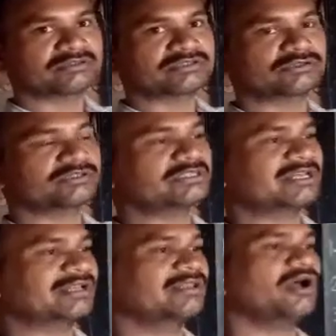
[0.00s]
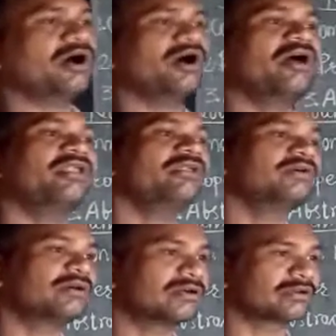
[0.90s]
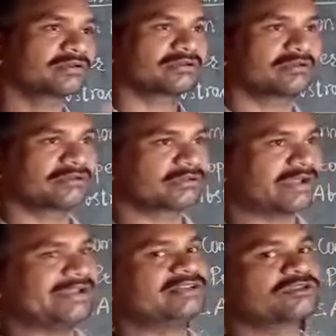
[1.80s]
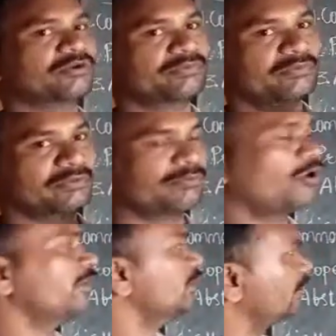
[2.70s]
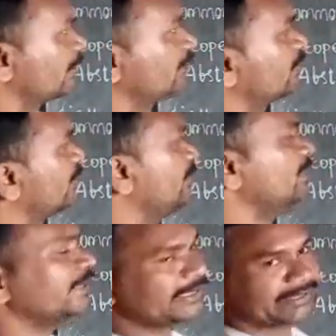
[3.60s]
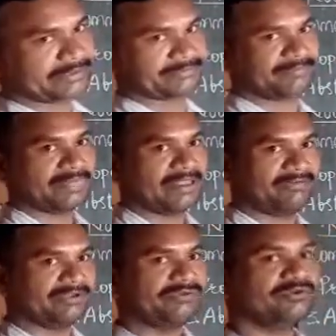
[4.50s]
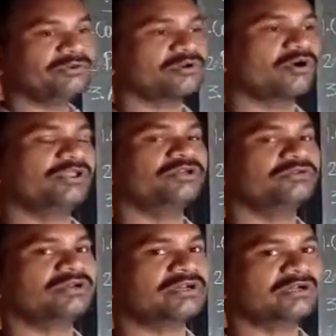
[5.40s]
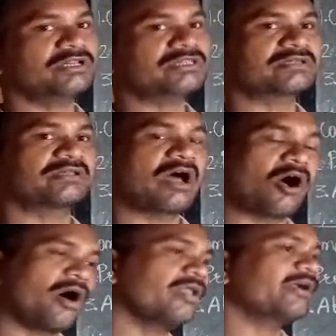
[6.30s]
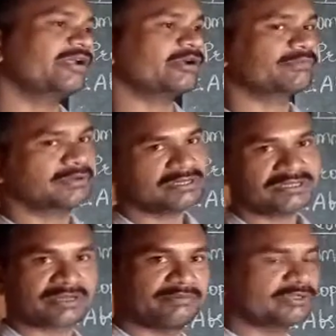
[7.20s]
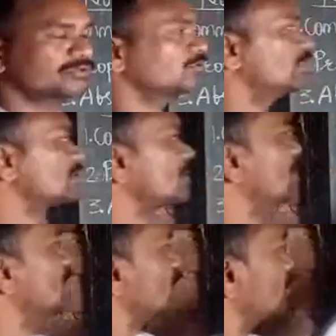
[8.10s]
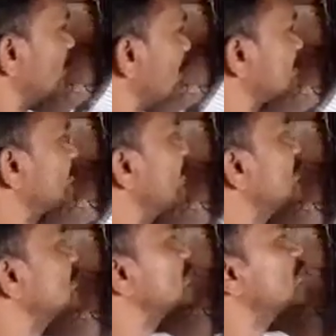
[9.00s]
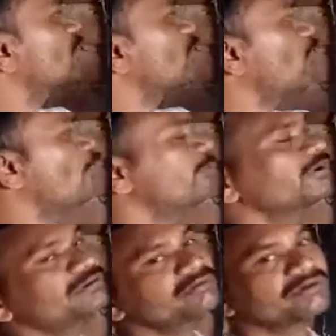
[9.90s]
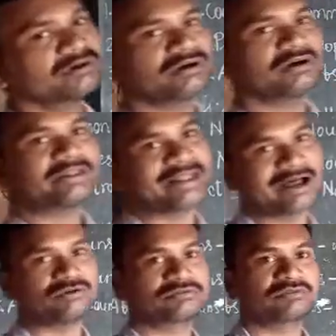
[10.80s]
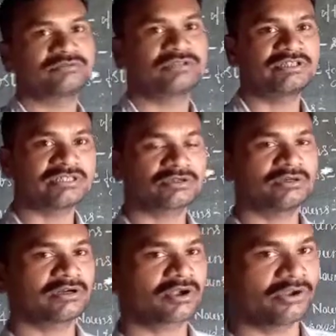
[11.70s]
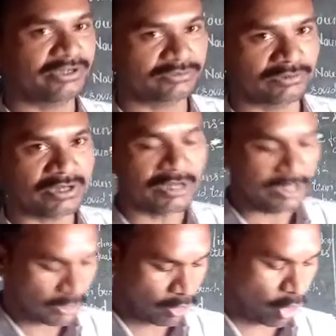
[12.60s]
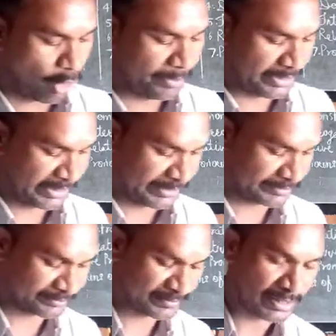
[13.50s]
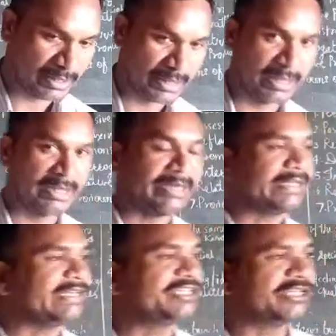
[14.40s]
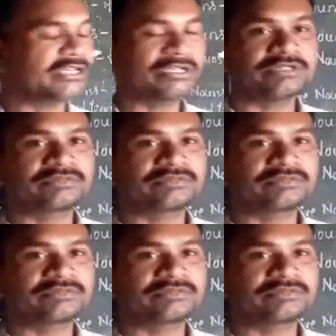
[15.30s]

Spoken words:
so these are the all kinds of boy coming here. When you calling to the girls, all kind of girls coming to us. So that's why this is the common nouns. This is calling to the commonly. Teacher,